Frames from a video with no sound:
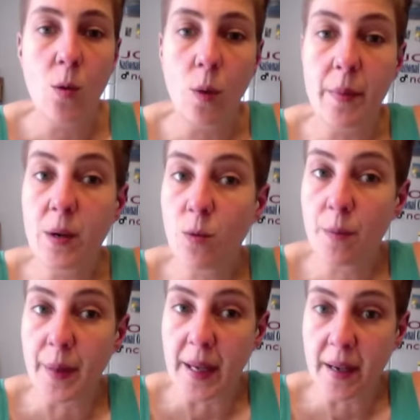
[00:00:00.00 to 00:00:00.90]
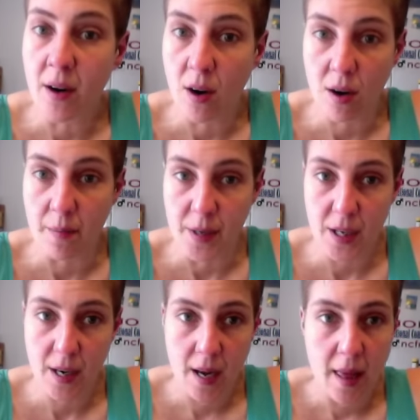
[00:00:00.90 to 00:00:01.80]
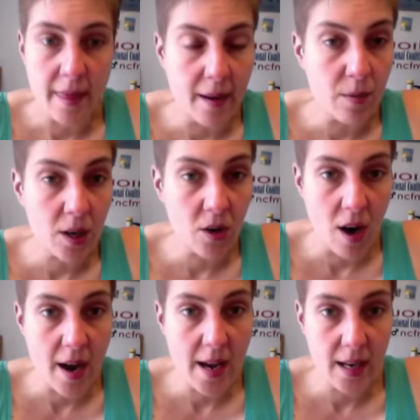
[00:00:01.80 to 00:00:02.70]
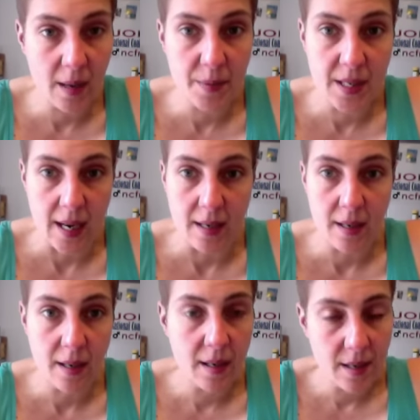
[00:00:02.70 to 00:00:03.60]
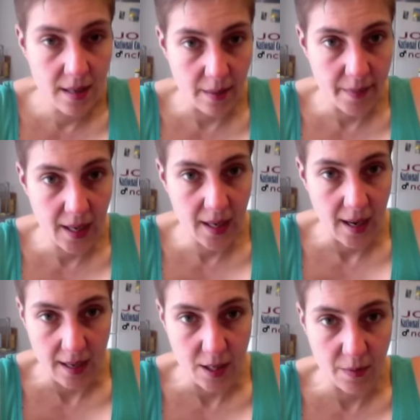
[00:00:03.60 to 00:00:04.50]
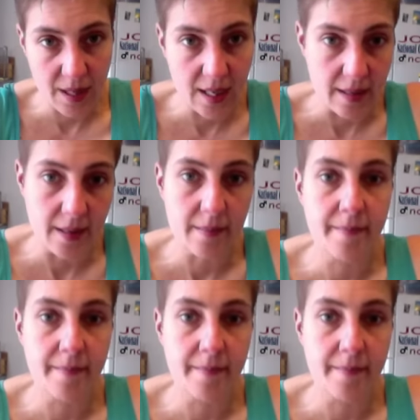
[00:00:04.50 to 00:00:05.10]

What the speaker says: Women were being harmed. They were crying and upset. Something had to be done.